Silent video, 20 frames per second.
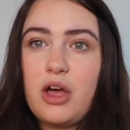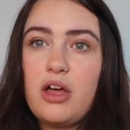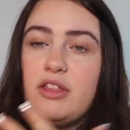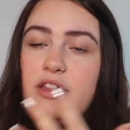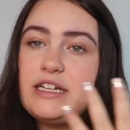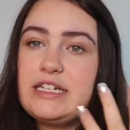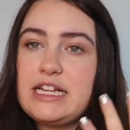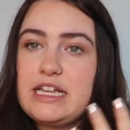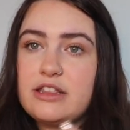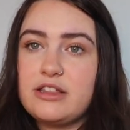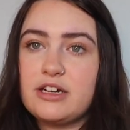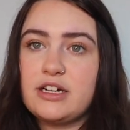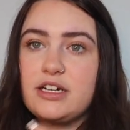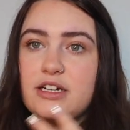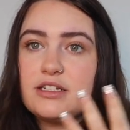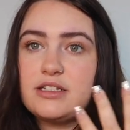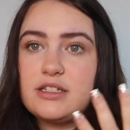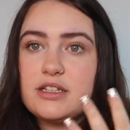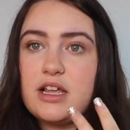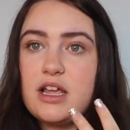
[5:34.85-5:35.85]
All the
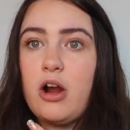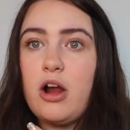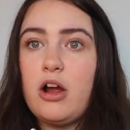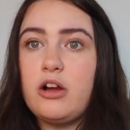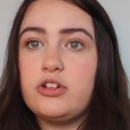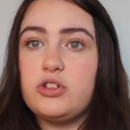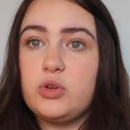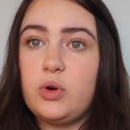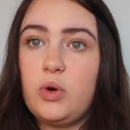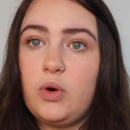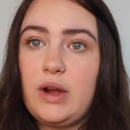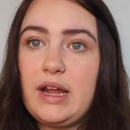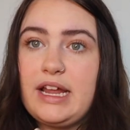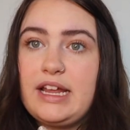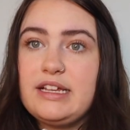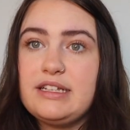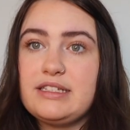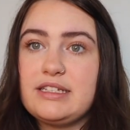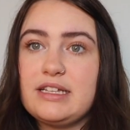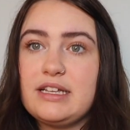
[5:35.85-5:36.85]
teethers are
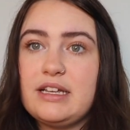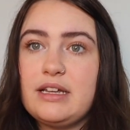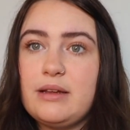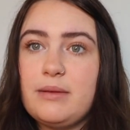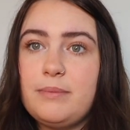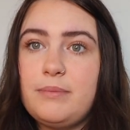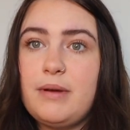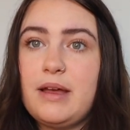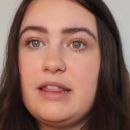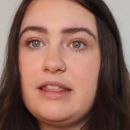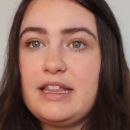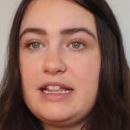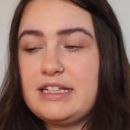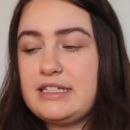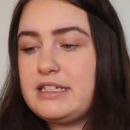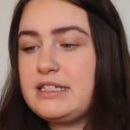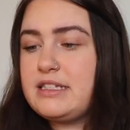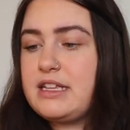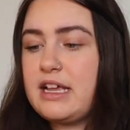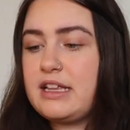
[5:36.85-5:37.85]
toys, but
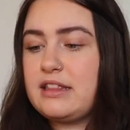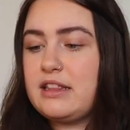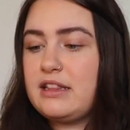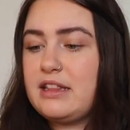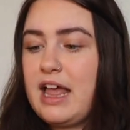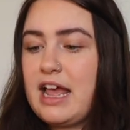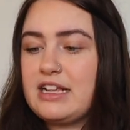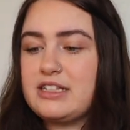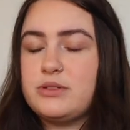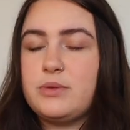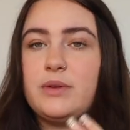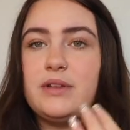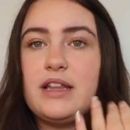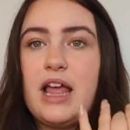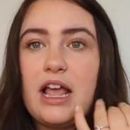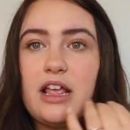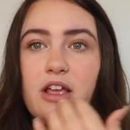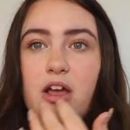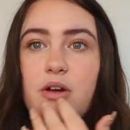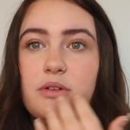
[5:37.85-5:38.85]
this is like the last one
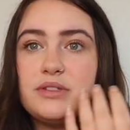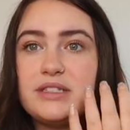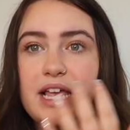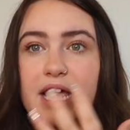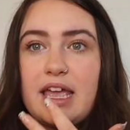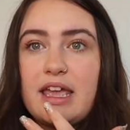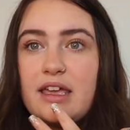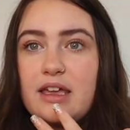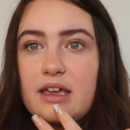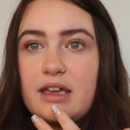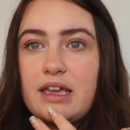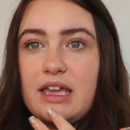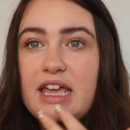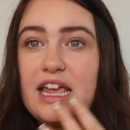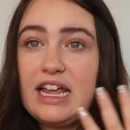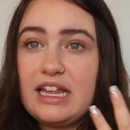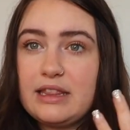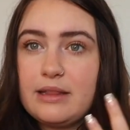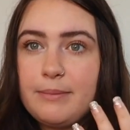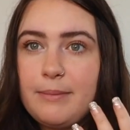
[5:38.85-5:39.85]
that goes like
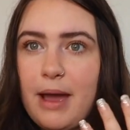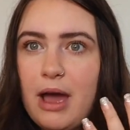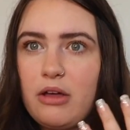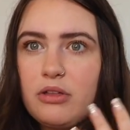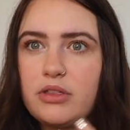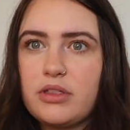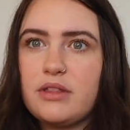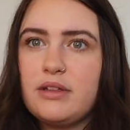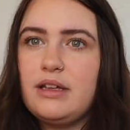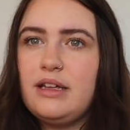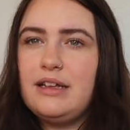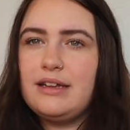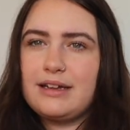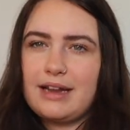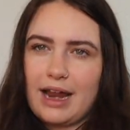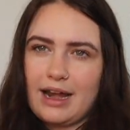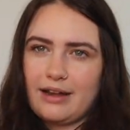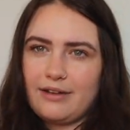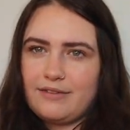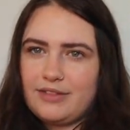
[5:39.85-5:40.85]
in the mouth
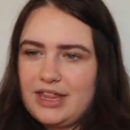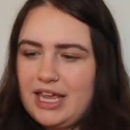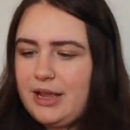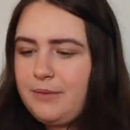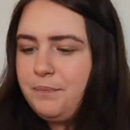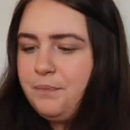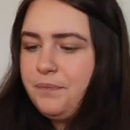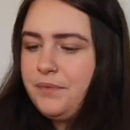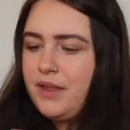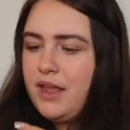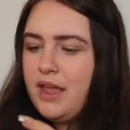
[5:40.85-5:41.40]
kind of thing.